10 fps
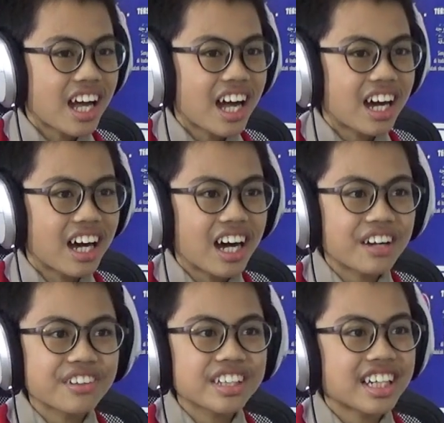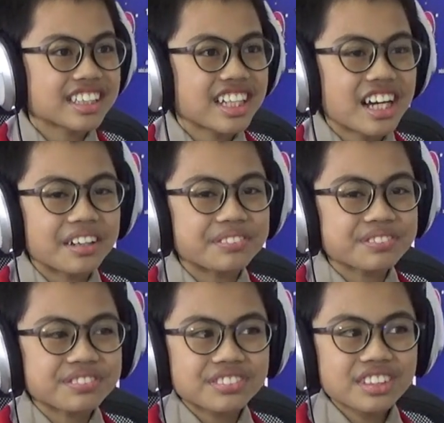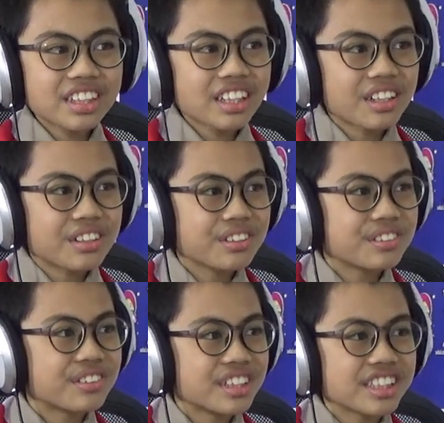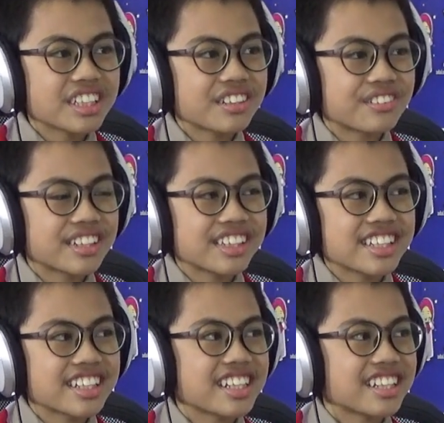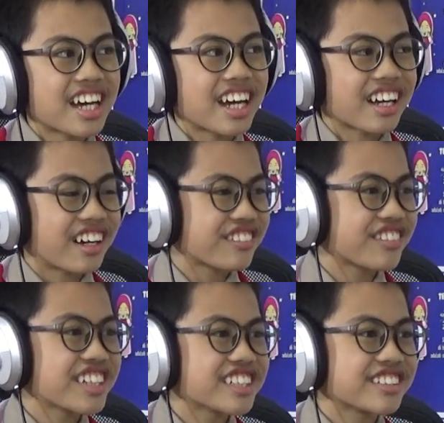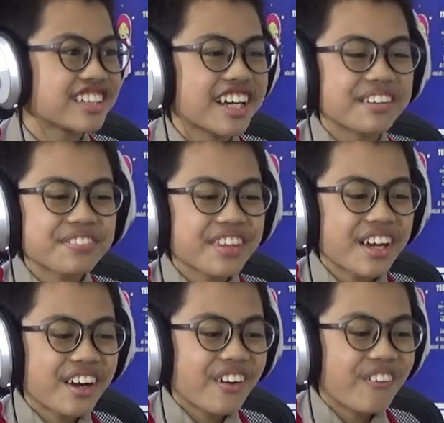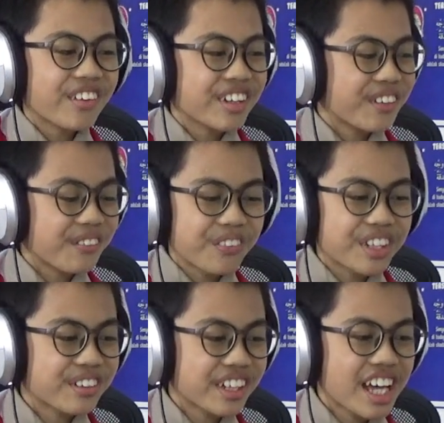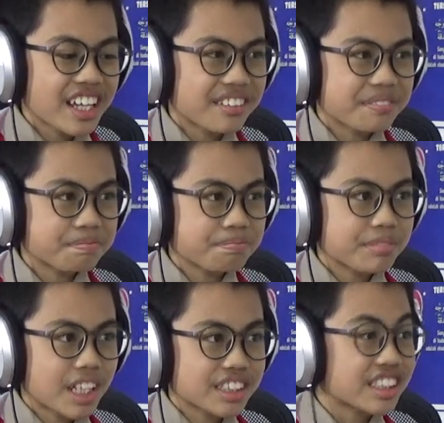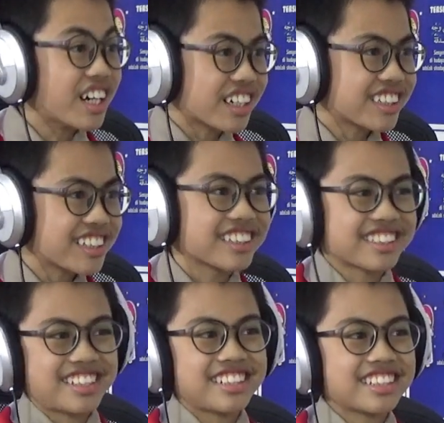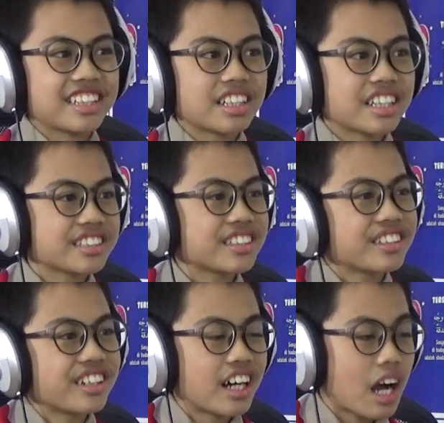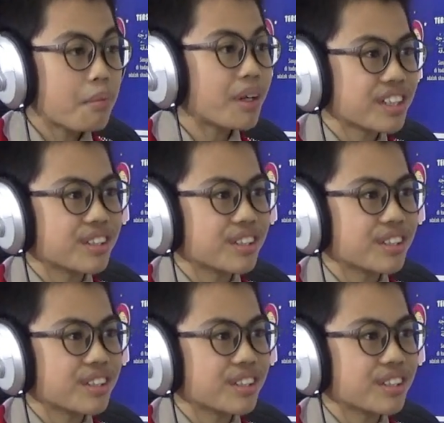I realized that you really, really need that confidence so that, you know, we don't get stuck. And so how about